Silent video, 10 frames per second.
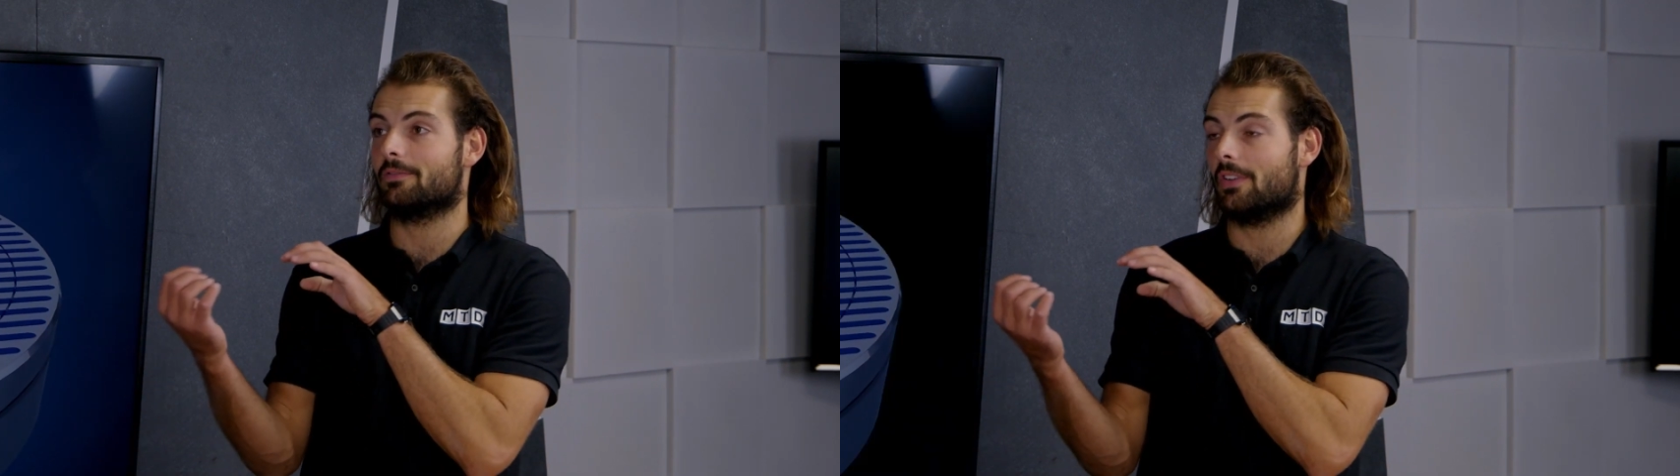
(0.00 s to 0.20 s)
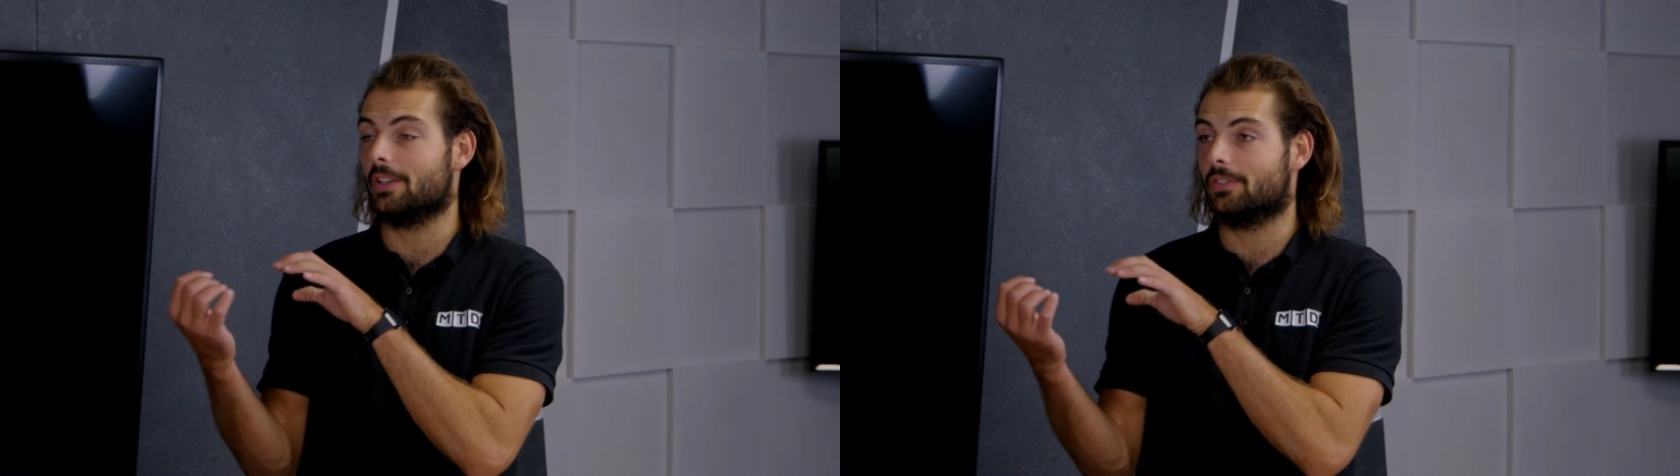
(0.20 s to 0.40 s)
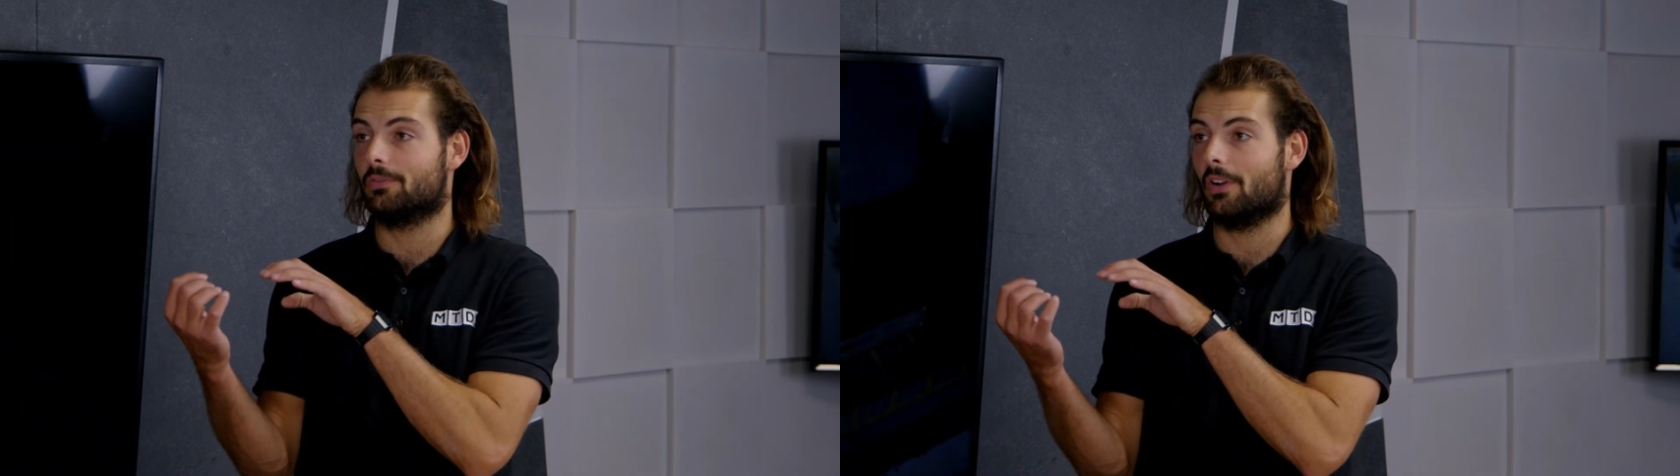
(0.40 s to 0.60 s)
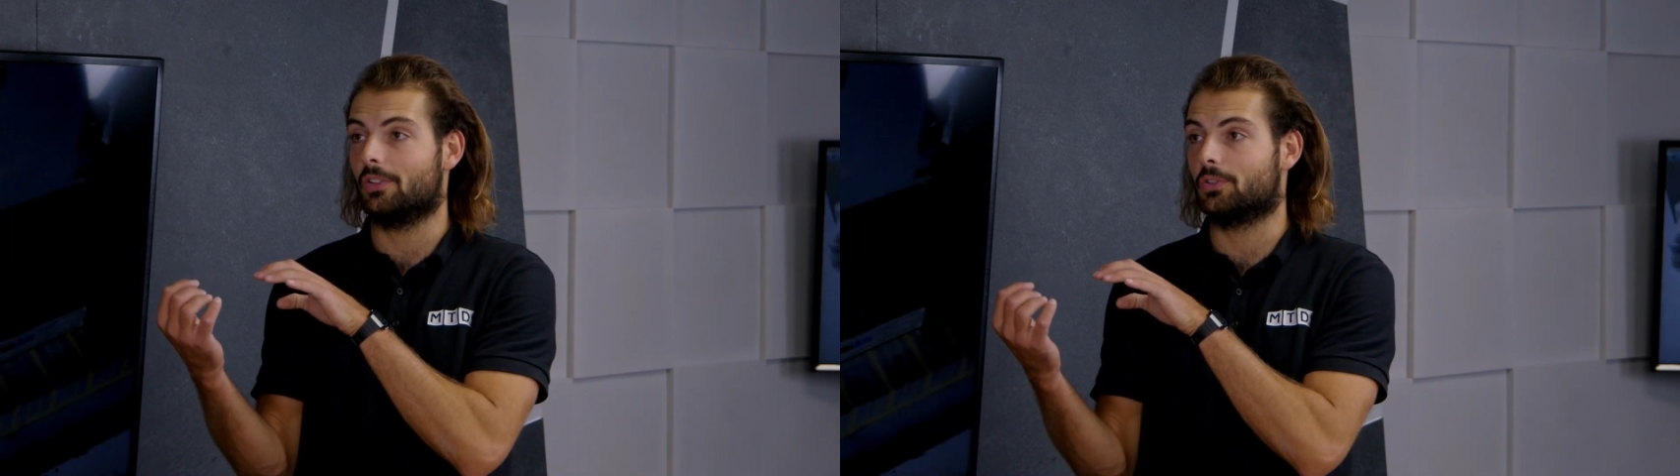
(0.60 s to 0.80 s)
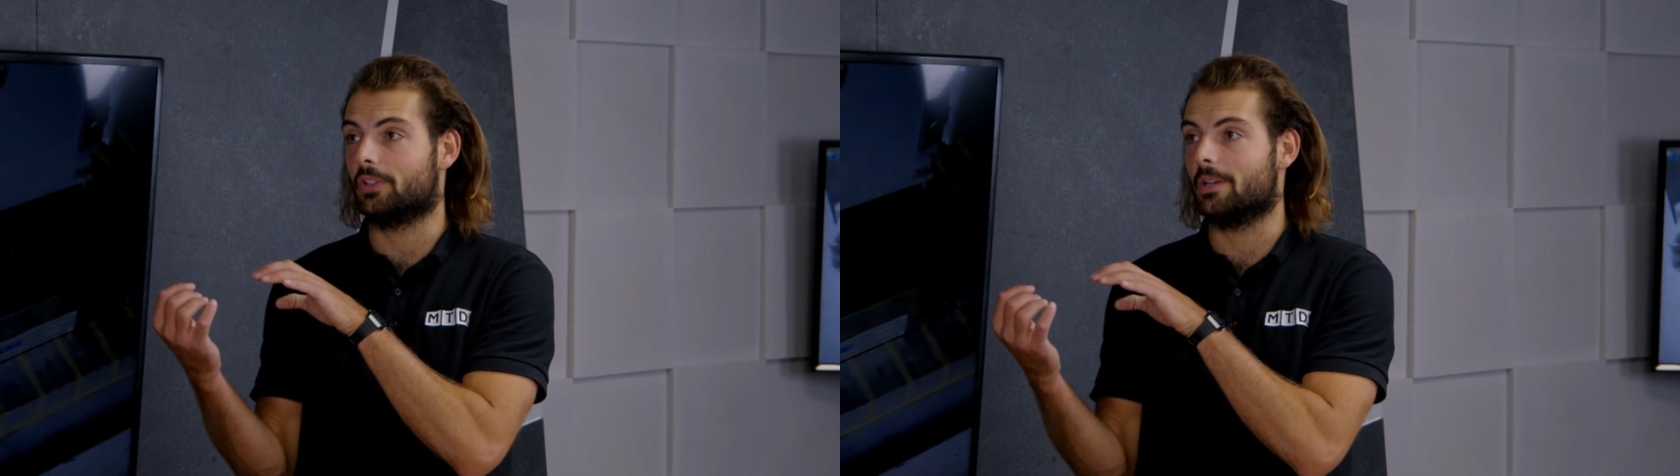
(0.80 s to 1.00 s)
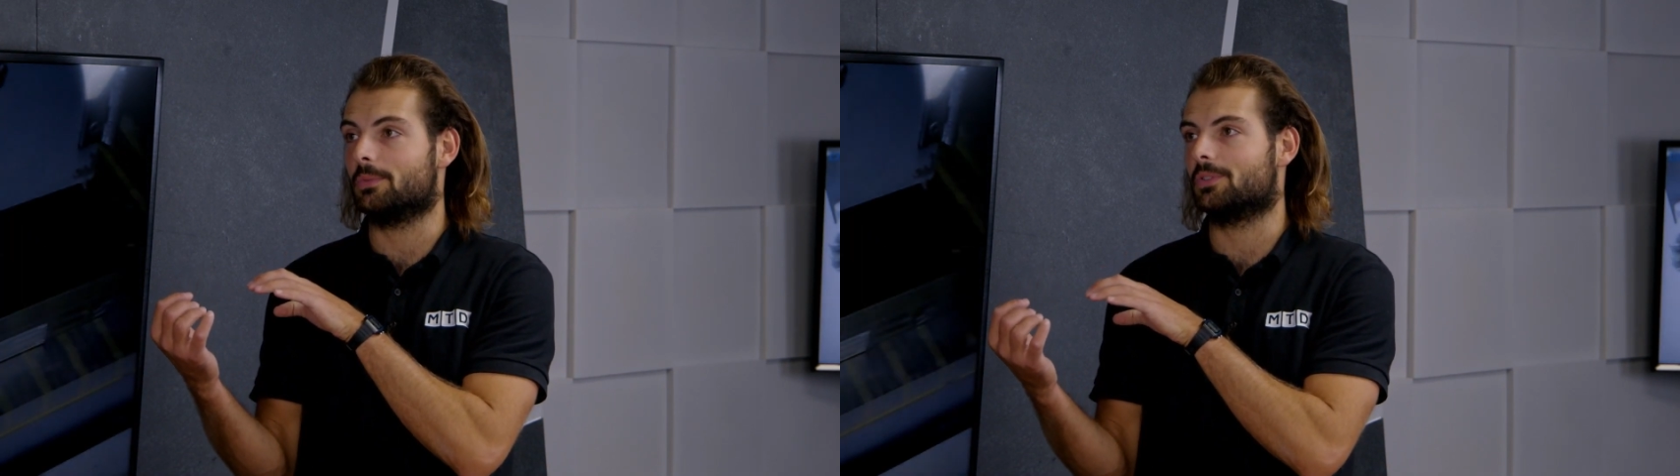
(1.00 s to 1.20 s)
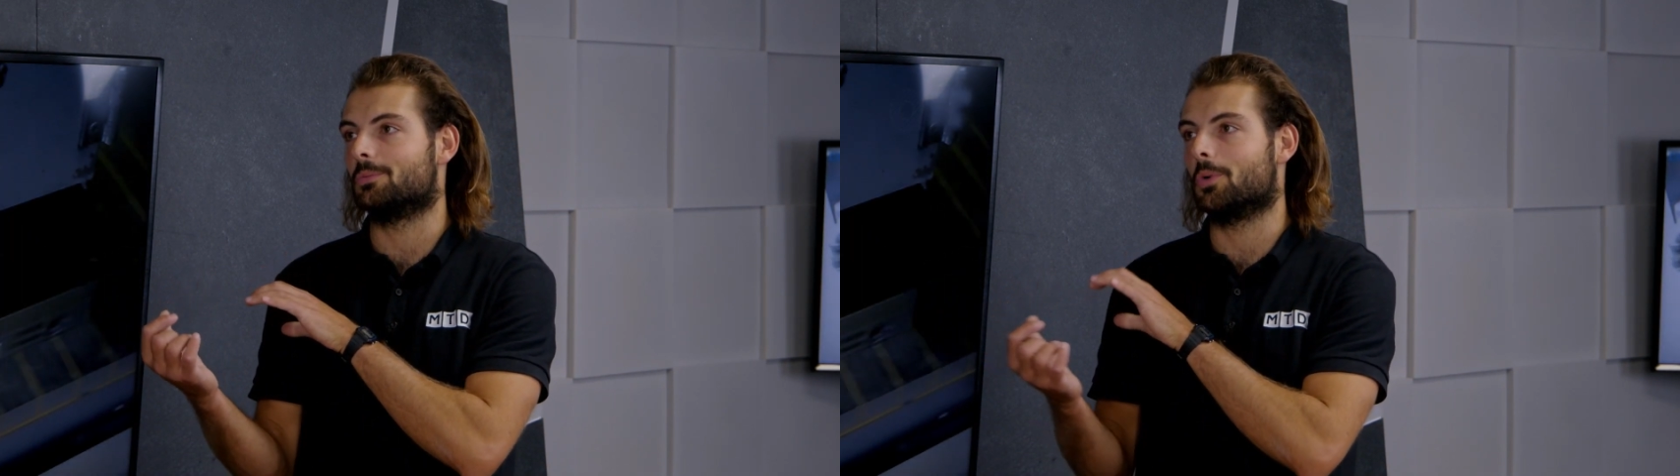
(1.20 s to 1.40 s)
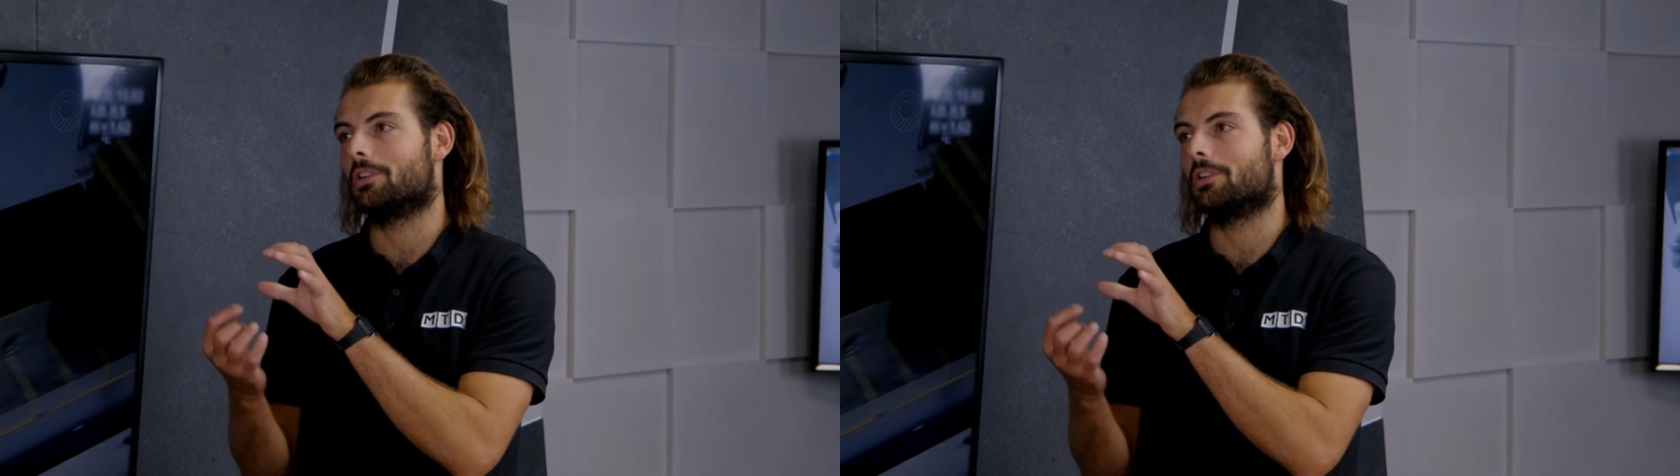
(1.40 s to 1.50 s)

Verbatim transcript: vice vice grips and exactly.